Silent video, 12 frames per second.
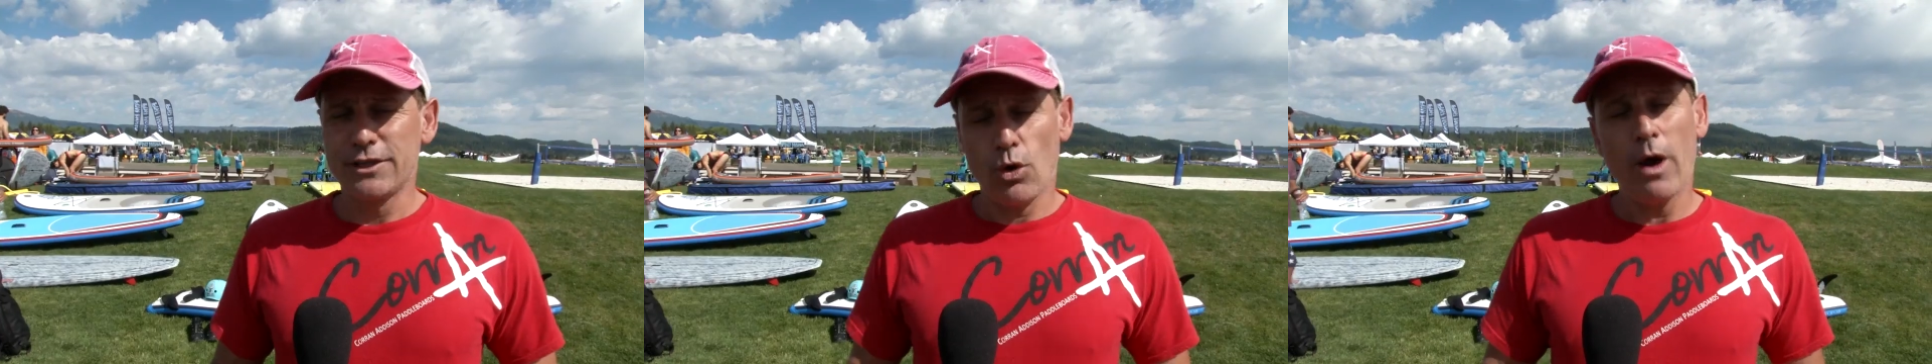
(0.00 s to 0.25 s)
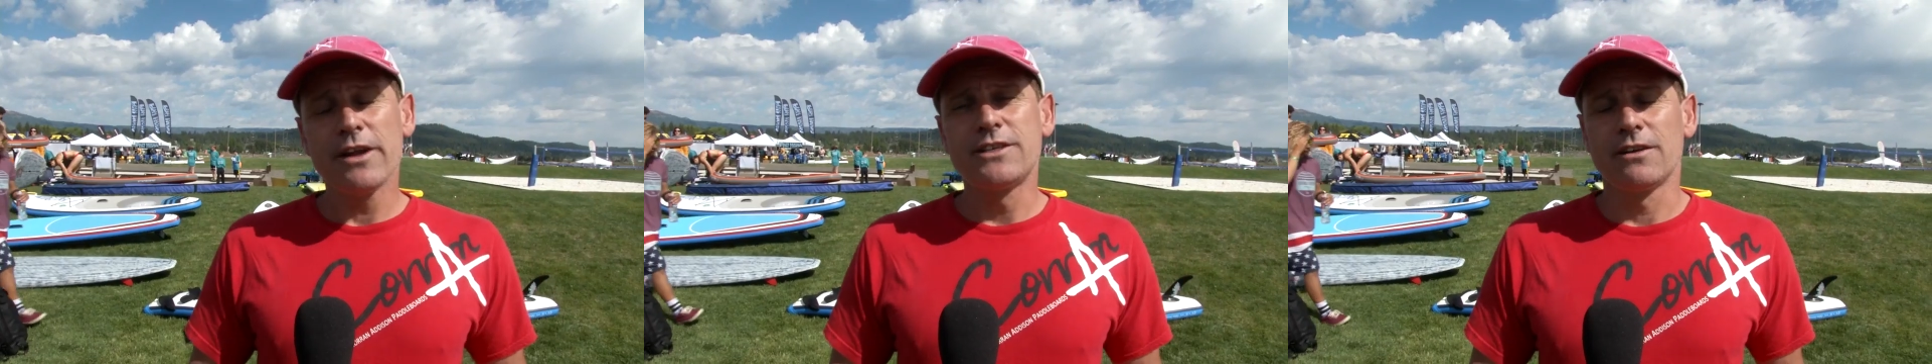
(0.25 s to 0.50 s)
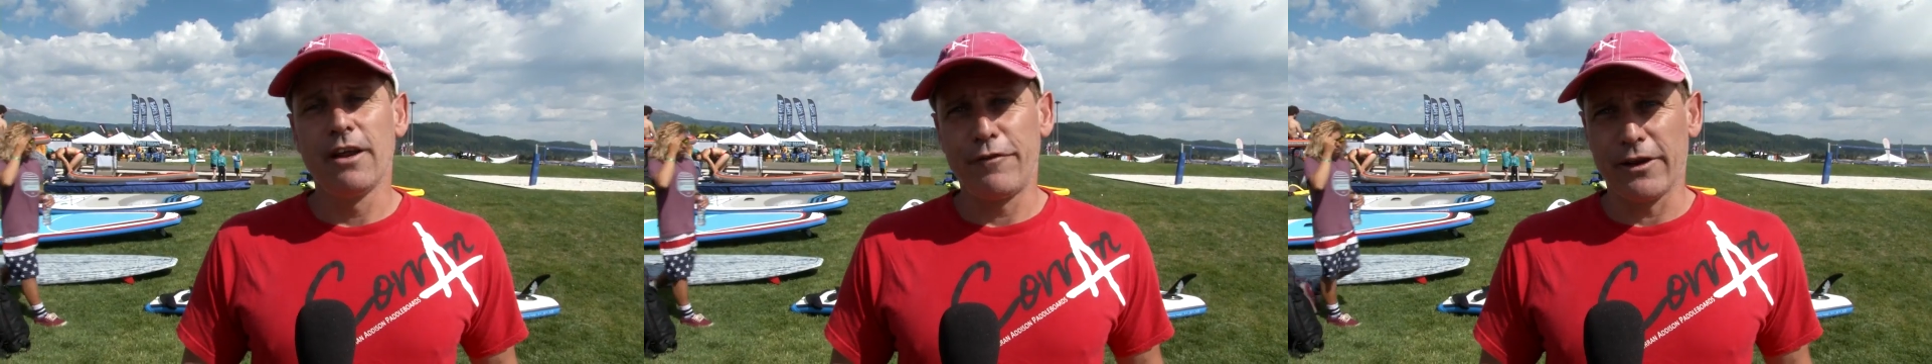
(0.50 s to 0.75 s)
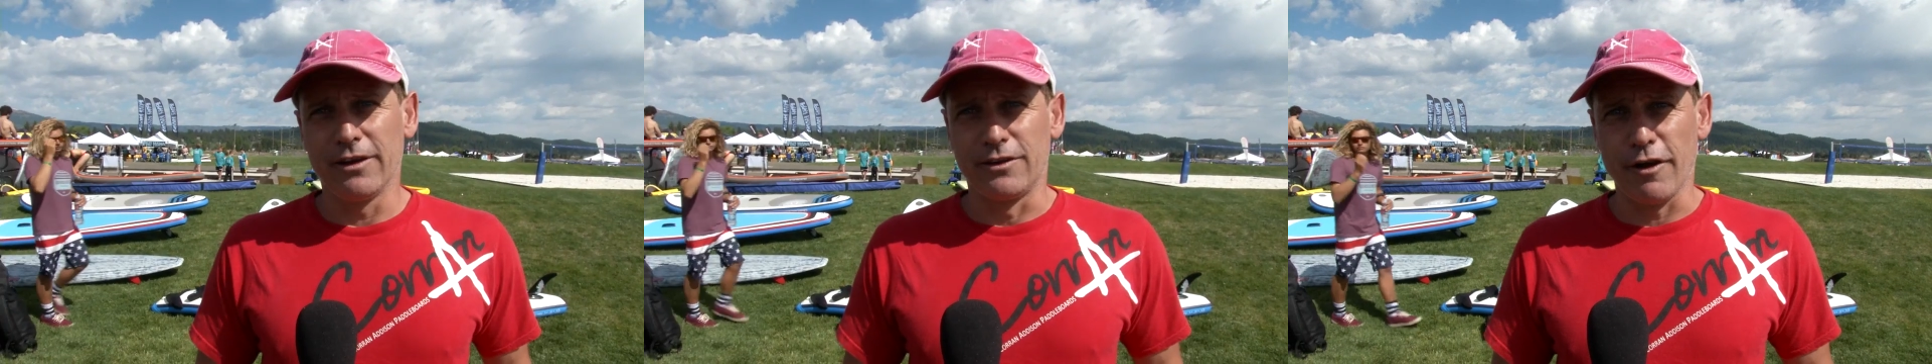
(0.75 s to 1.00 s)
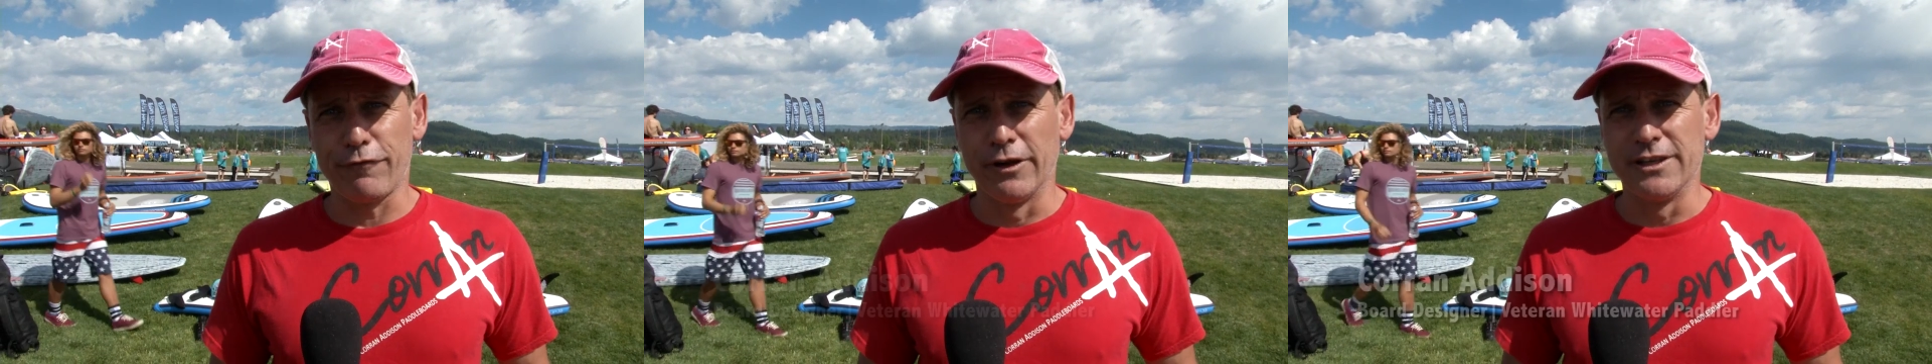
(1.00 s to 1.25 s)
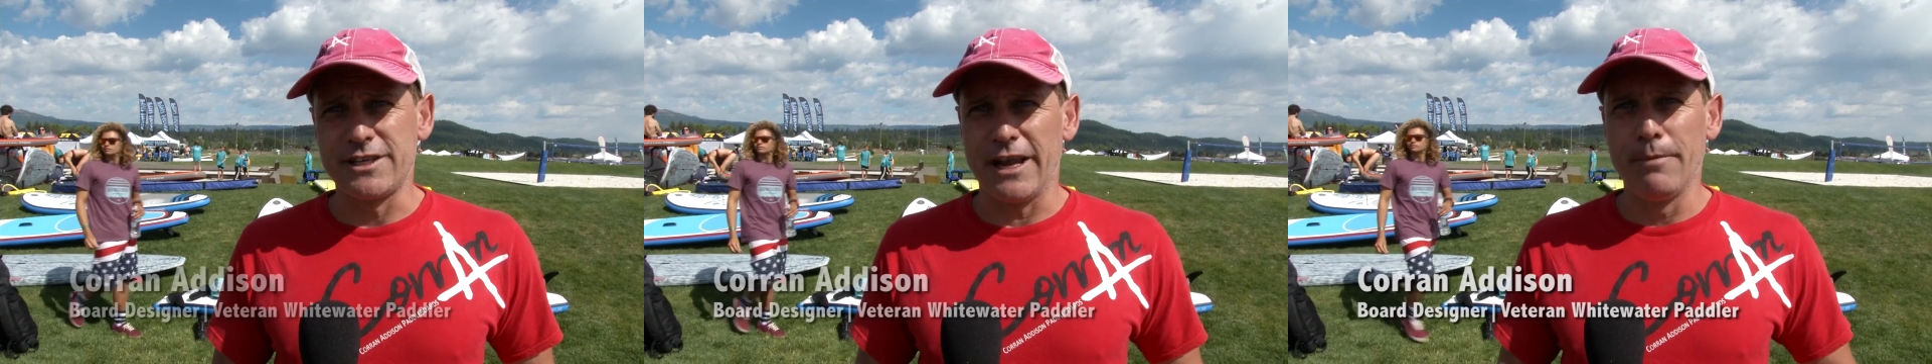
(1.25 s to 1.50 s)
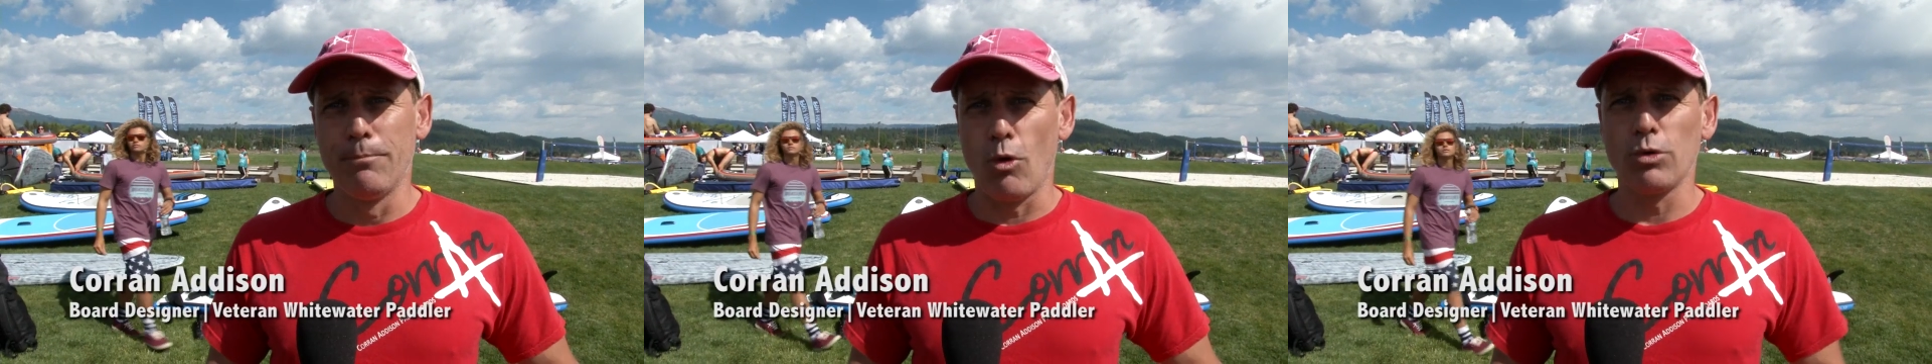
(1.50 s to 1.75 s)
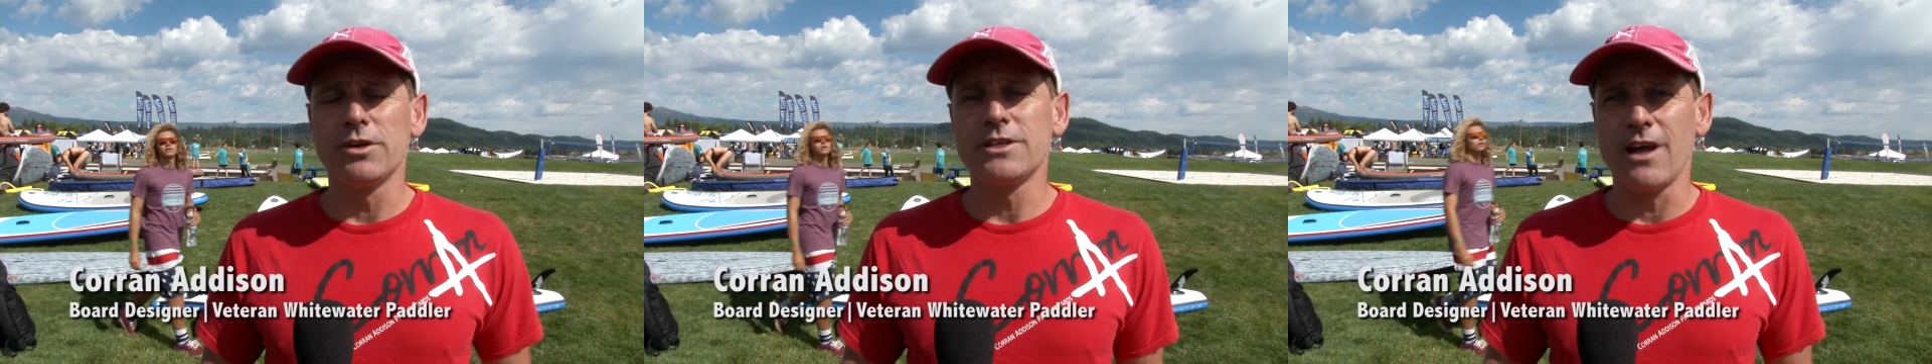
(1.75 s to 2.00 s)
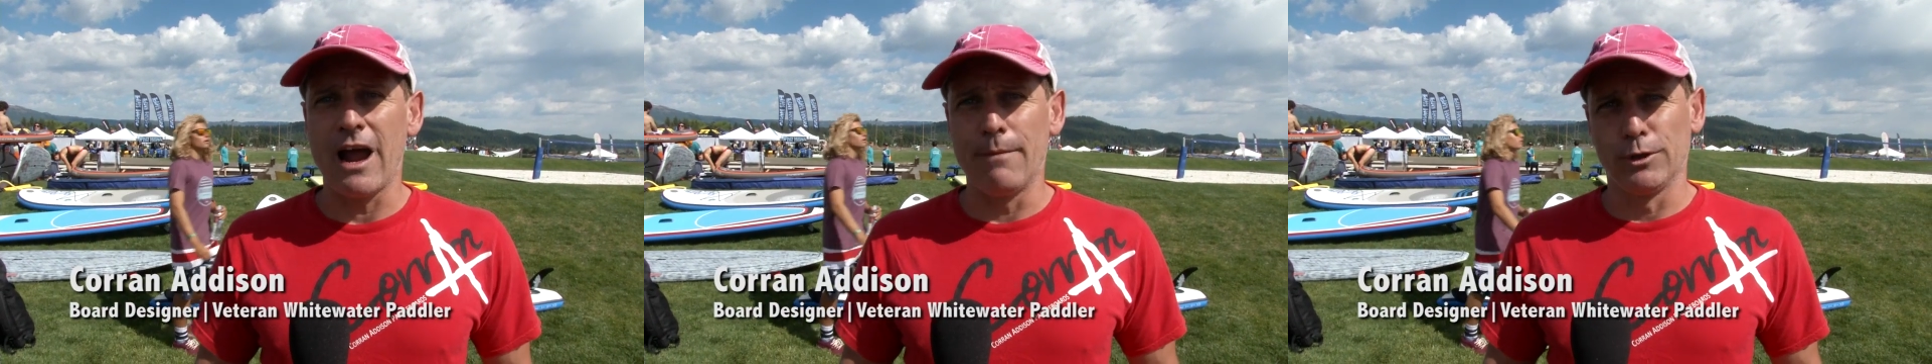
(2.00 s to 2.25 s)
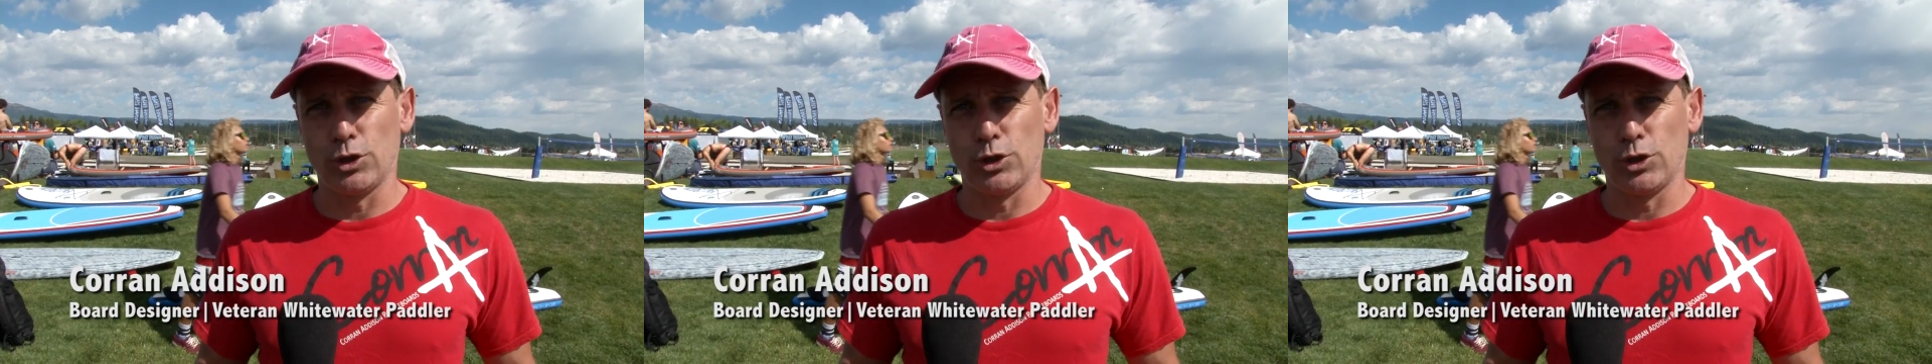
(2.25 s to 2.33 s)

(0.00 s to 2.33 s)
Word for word: There's quite a significant difference in board design